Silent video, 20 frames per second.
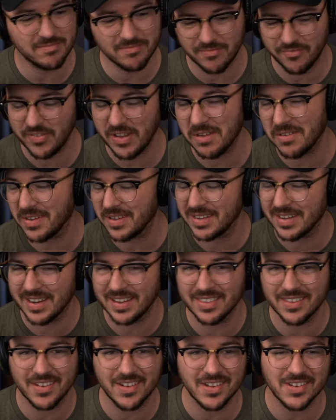Falcon
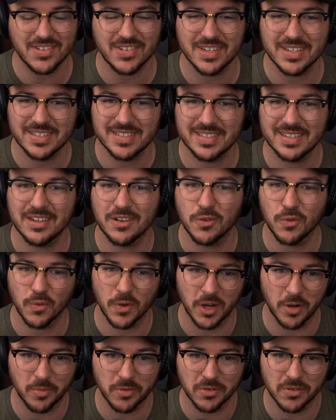9 launch is
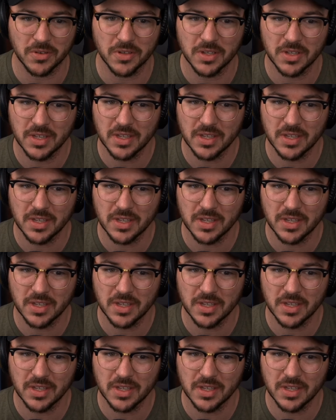incredible.